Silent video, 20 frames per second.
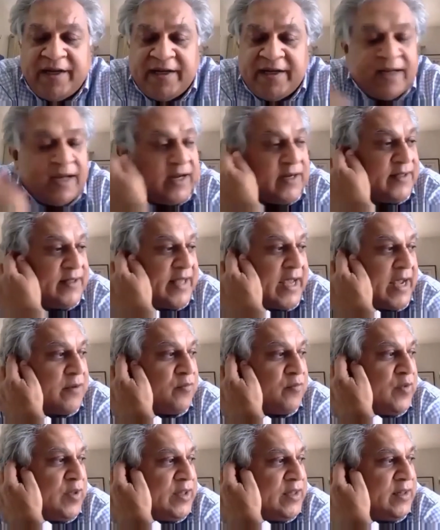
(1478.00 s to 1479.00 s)
done that
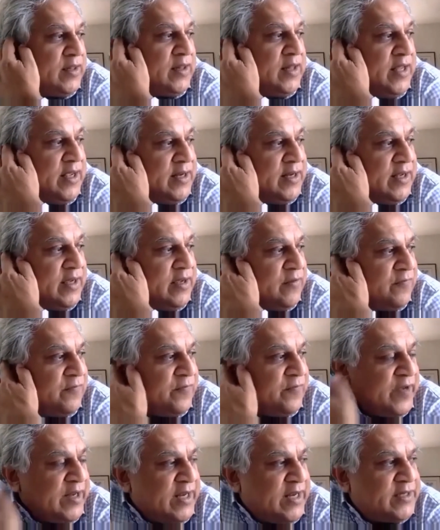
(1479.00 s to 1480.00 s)
with leading
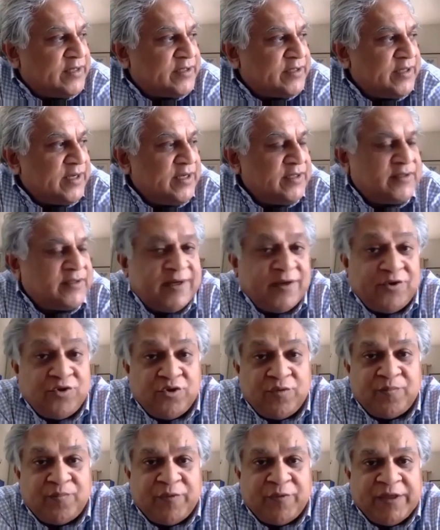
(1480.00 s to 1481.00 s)
Finnish
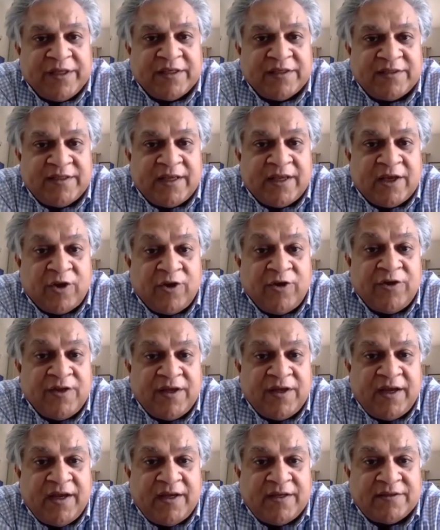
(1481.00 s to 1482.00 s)
institute, which is the
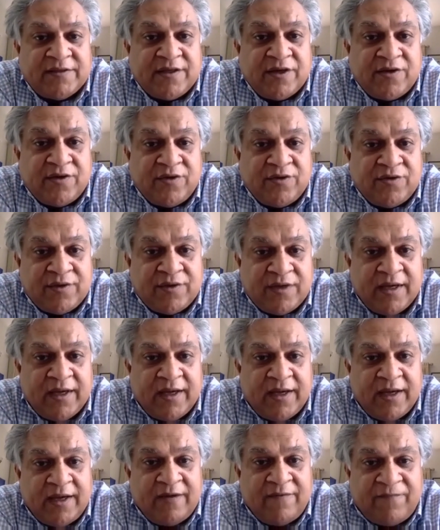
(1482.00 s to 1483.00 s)
Culinary Institute
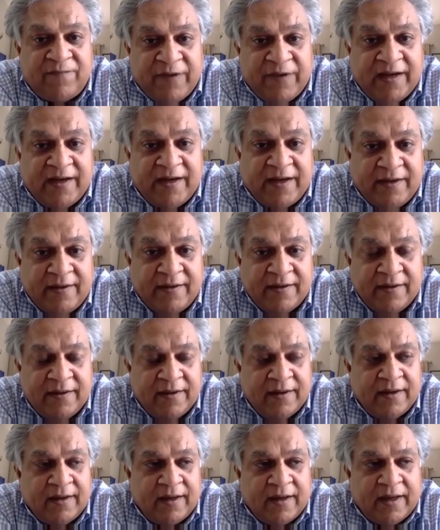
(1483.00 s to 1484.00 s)
in Finland,
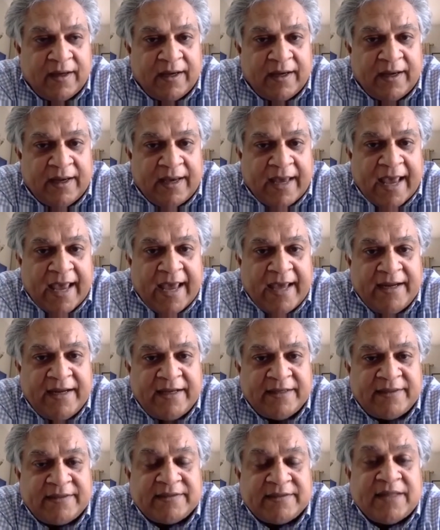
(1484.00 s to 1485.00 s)
and
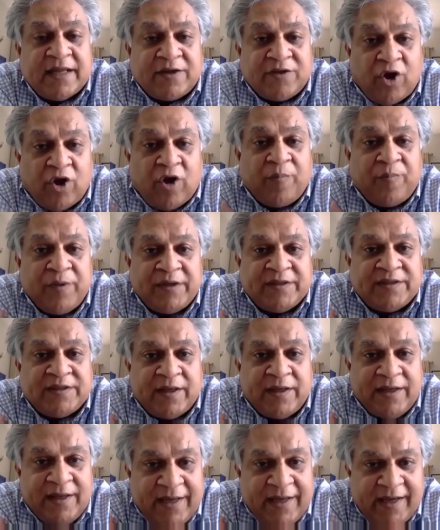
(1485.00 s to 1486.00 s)
it's the top, it's right.
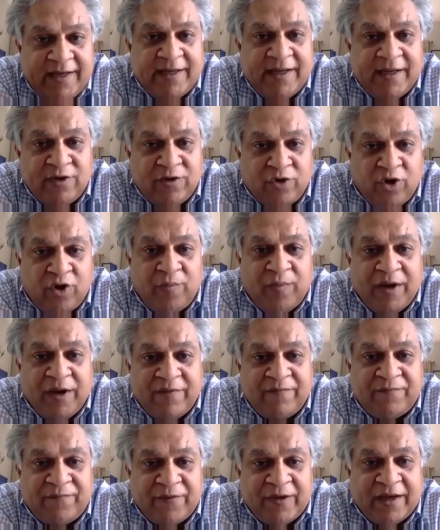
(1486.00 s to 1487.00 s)
The leading global,
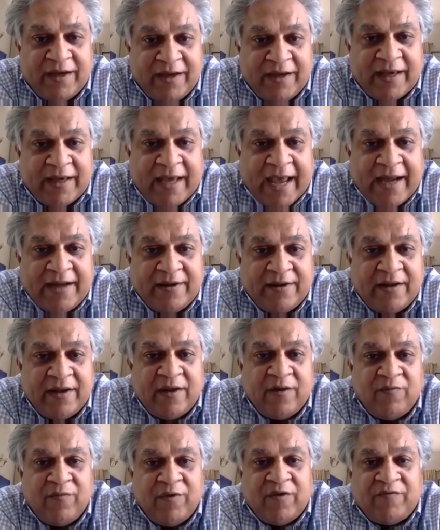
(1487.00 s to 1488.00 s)
and
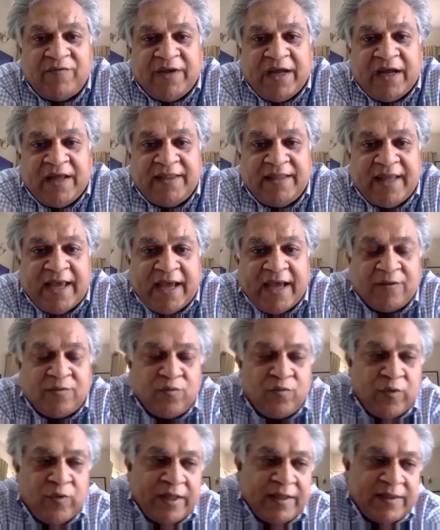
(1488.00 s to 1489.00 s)
we've done that
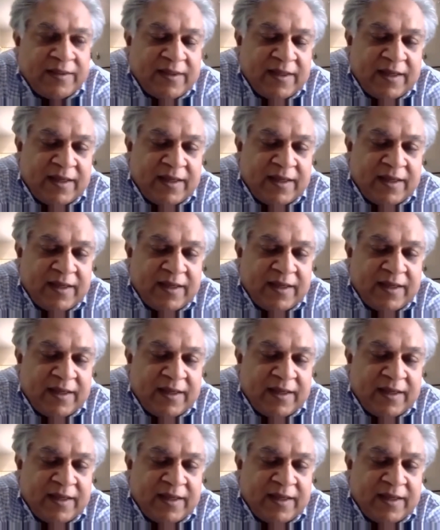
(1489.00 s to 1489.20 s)
with